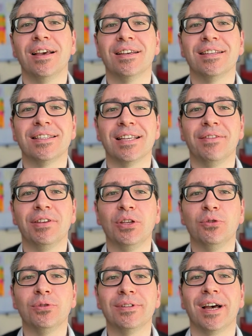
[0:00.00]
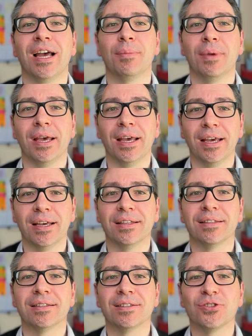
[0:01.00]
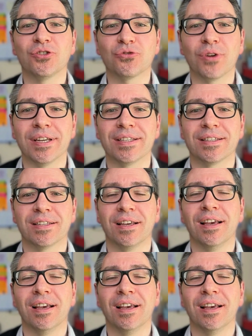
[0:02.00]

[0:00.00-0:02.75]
saving you time and stress.